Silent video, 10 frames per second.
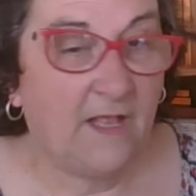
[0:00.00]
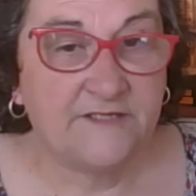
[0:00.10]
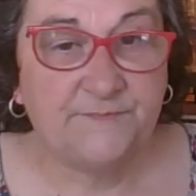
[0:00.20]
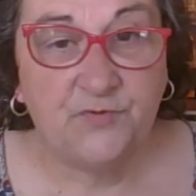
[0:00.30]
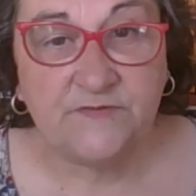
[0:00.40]

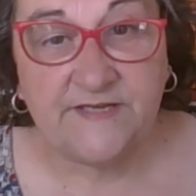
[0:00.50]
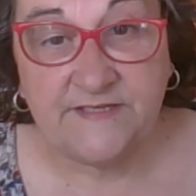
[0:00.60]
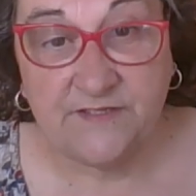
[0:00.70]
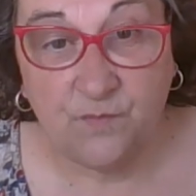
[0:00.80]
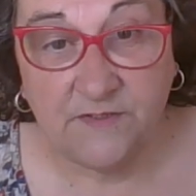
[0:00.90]
A sports
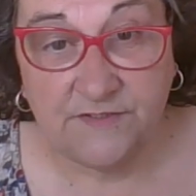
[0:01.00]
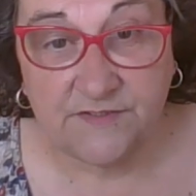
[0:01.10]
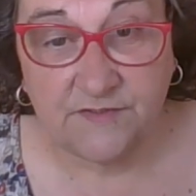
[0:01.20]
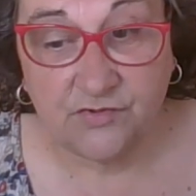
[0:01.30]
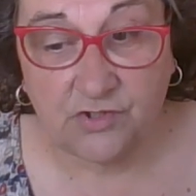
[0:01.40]
editor
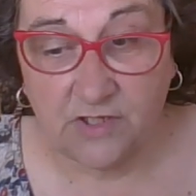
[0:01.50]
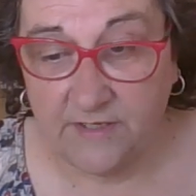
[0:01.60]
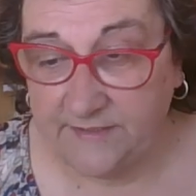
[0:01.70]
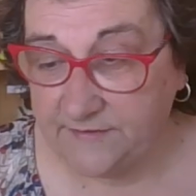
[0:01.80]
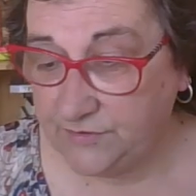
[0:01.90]
once
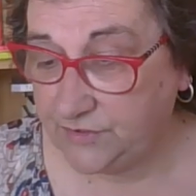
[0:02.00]
tried